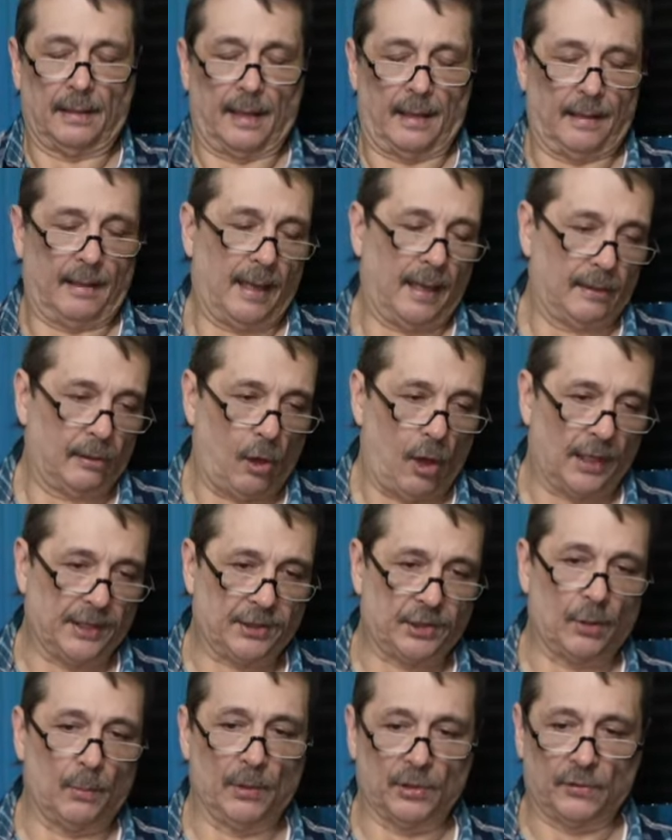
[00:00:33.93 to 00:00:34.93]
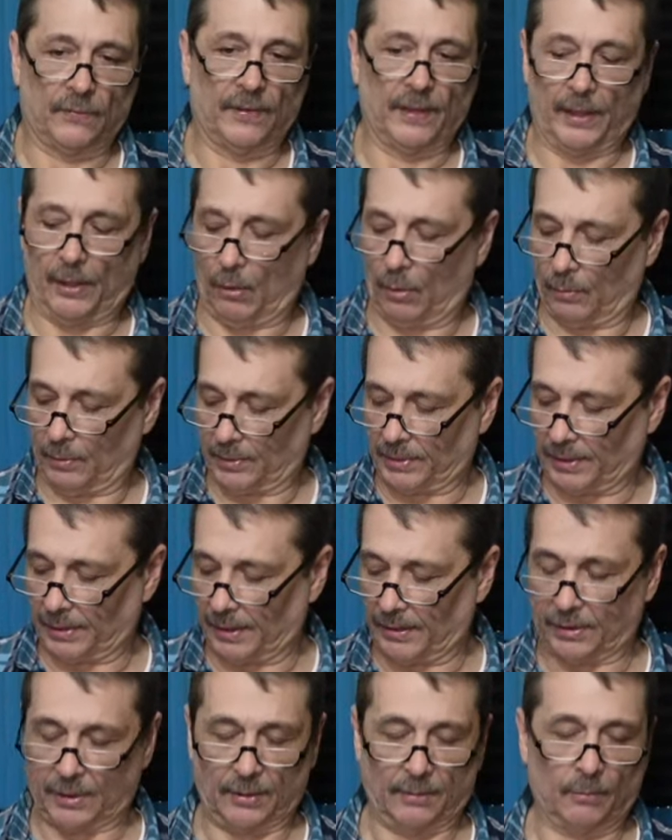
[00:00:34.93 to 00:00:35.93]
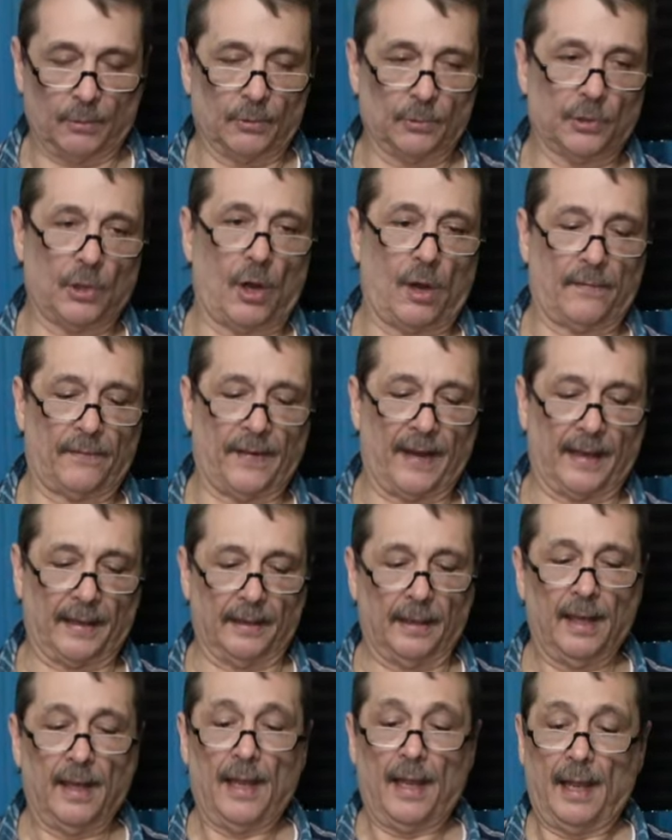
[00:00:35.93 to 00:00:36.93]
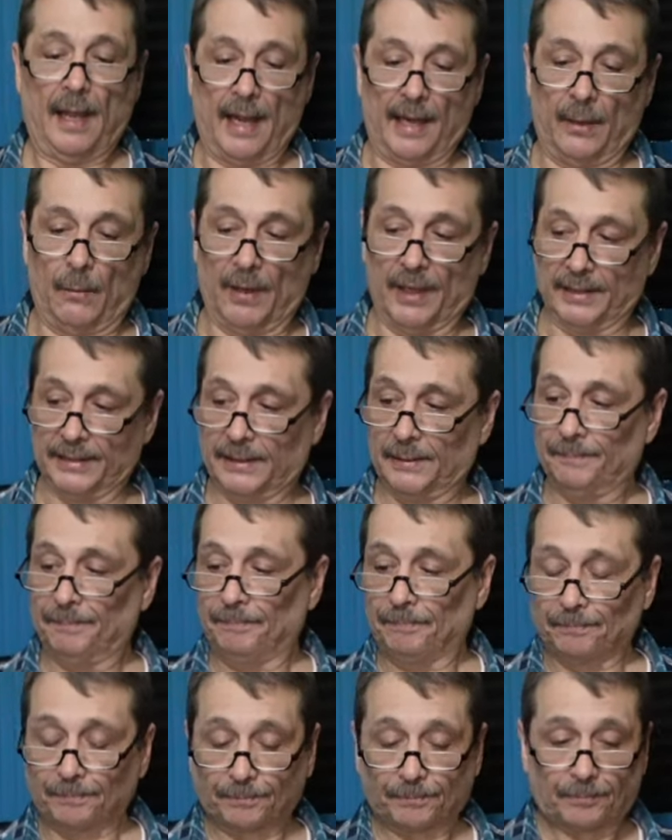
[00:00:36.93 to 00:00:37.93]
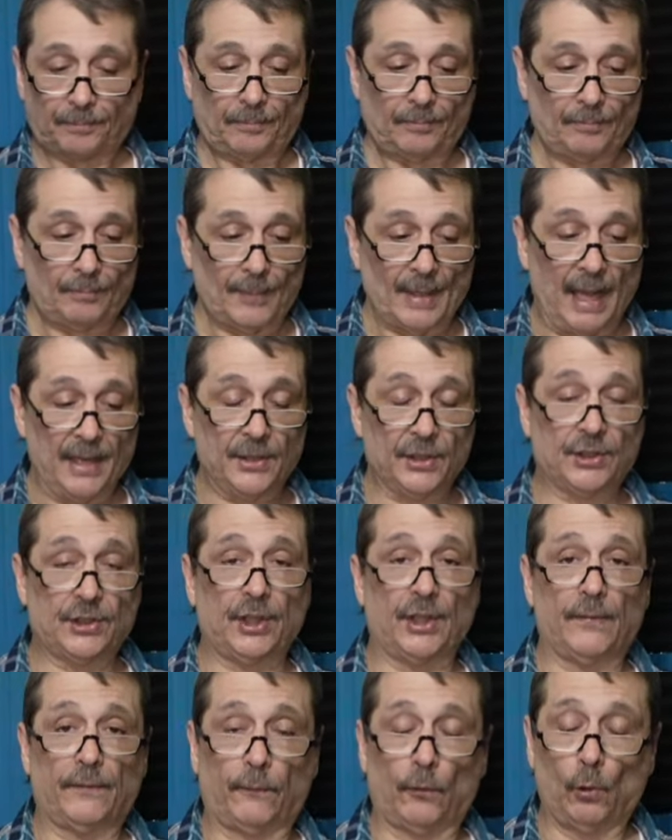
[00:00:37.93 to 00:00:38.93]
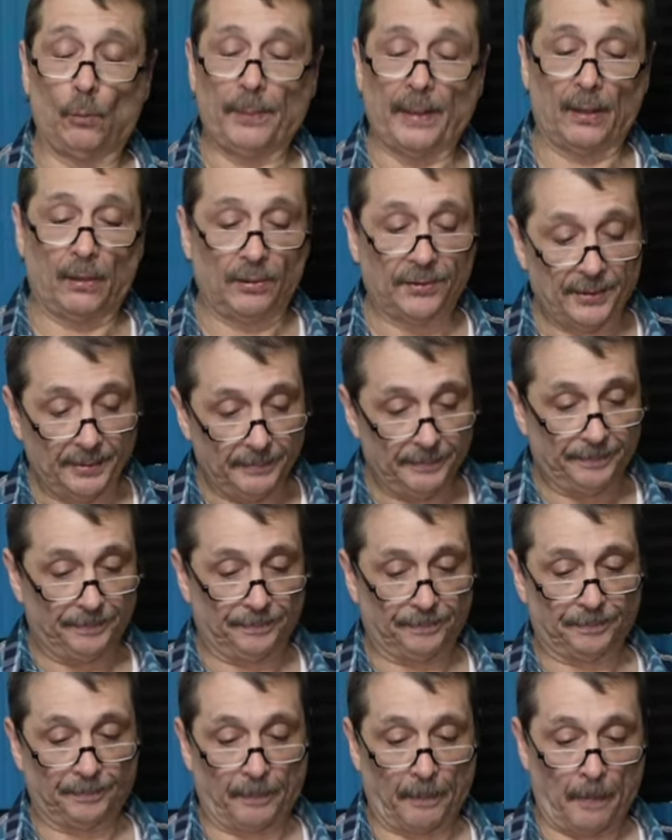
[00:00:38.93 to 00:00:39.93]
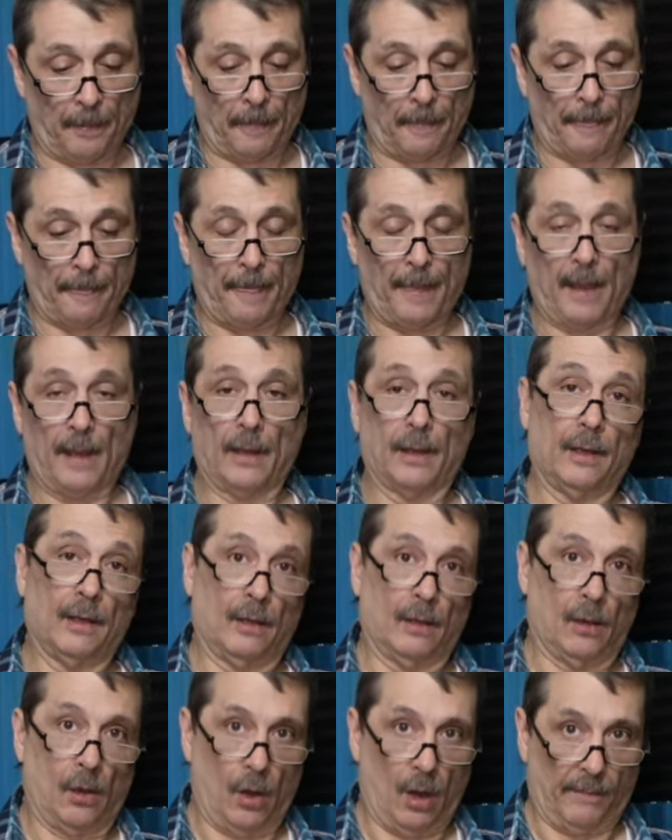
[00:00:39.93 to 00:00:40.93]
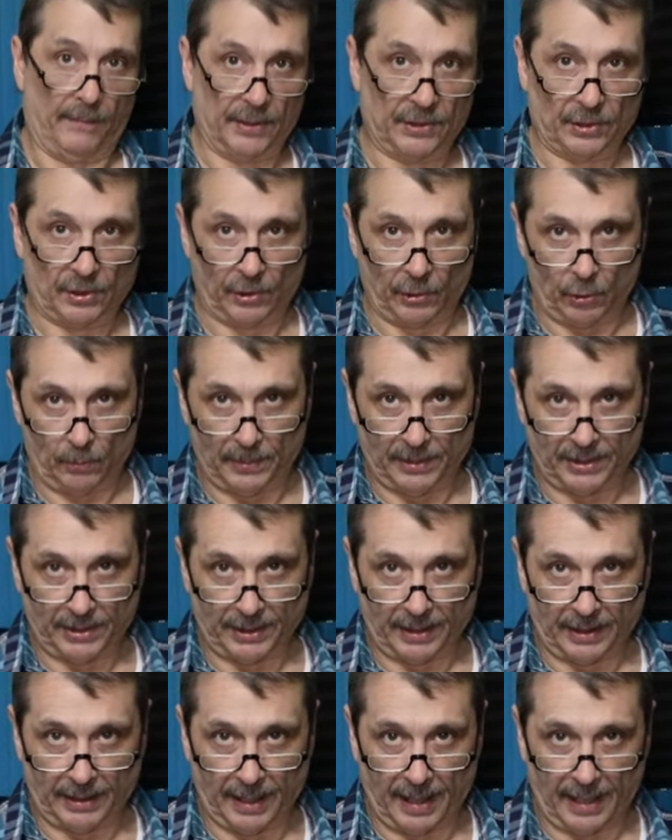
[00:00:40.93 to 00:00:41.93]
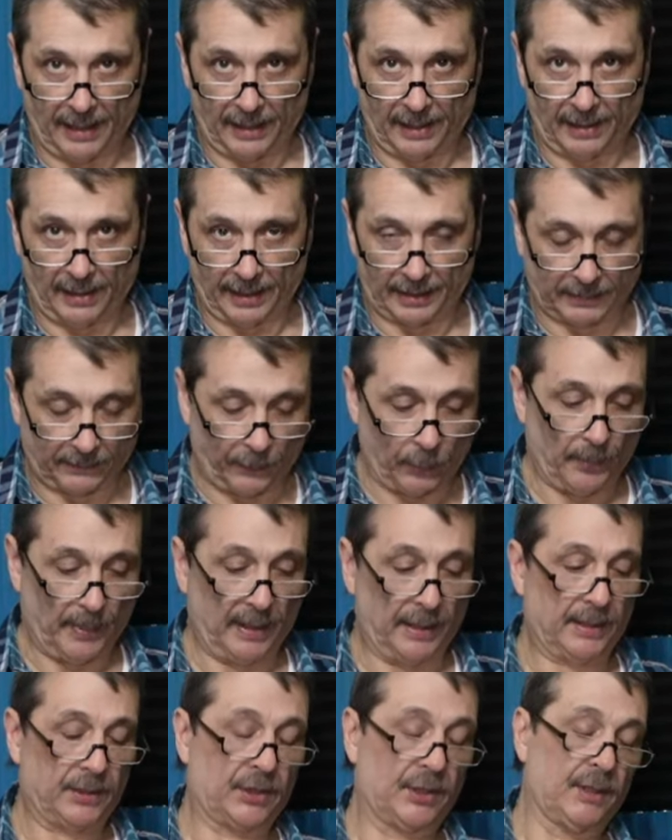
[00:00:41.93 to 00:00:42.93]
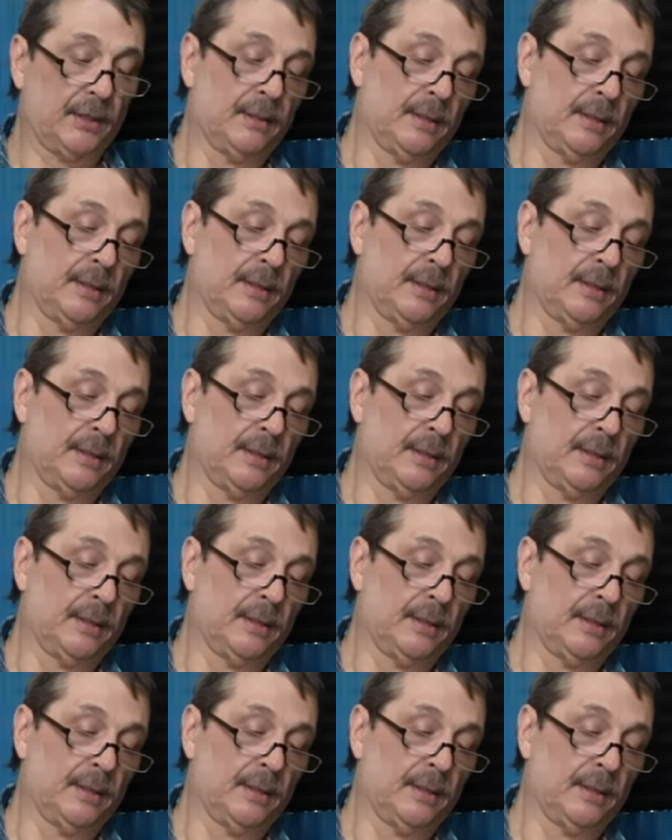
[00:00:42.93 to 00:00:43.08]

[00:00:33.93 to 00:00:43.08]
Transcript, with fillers: I lost so much video, it was horrifying. Anyways, I just did a full build. Obviously, you'll be seeing that in the next few minutes.